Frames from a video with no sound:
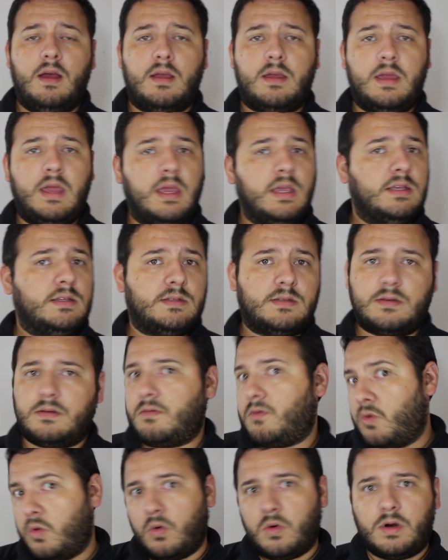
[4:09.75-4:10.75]

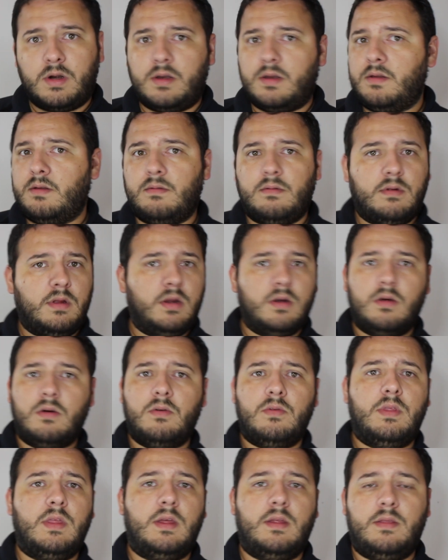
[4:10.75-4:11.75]
King's Court, you
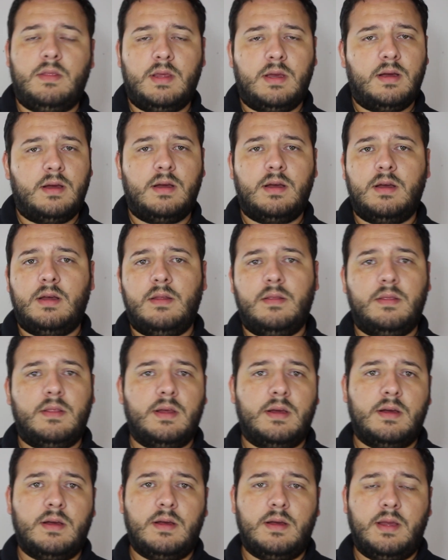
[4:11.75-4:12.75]
know,
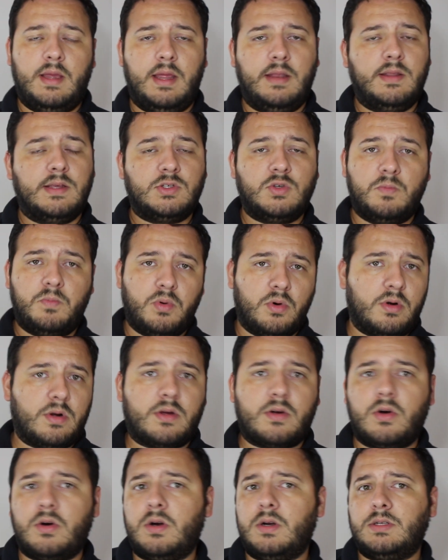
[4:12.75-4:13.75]
and the
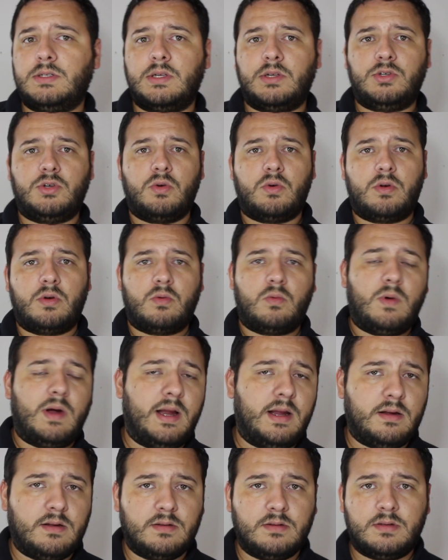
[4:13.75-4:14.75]
support cards, the Joker
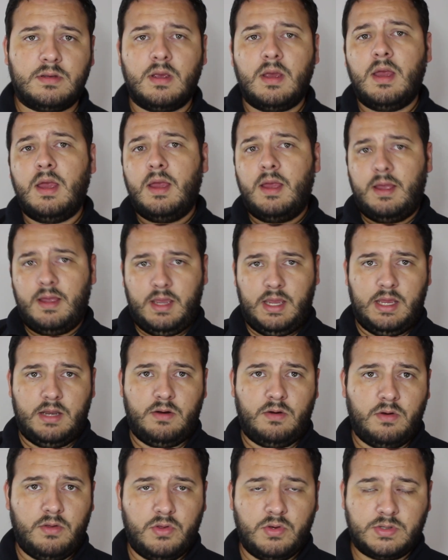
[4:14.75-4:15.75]
Wild,
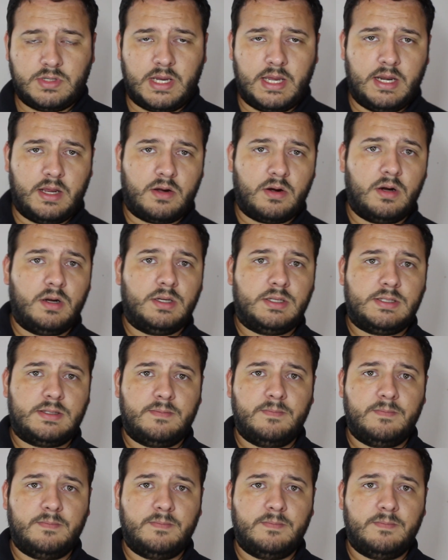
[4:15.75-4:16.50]
and all those kind of cards